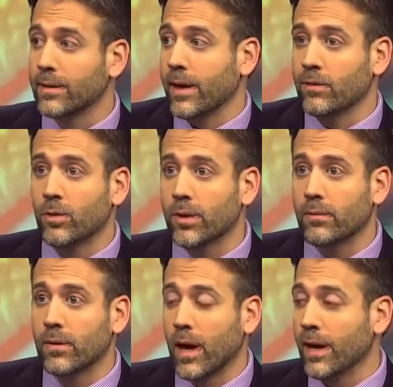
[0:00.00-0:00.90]
Can't do it.
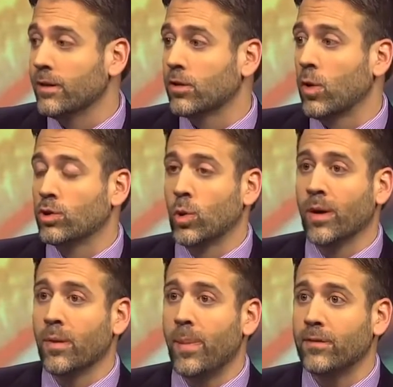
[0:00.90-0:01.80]
I need to go
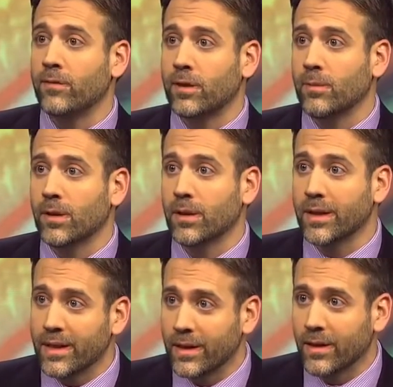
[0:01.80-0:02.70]
join the best team in the
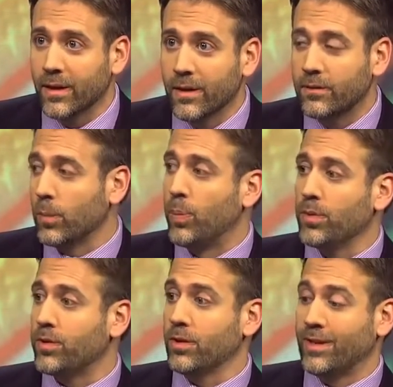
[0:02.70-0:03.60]
league
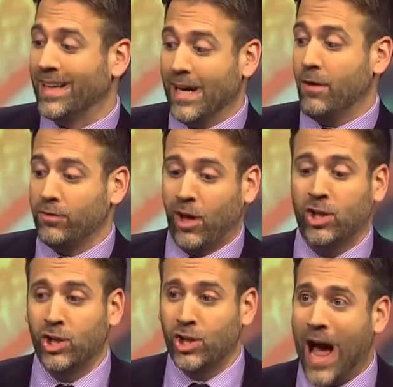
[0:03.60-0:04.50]
to give us a
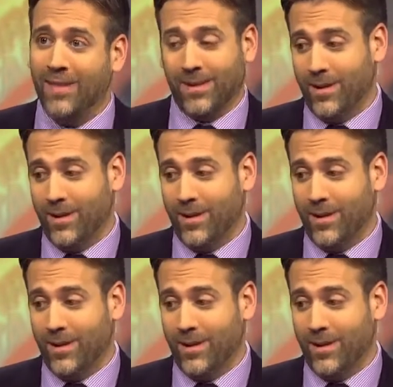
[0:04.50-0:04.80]
shot.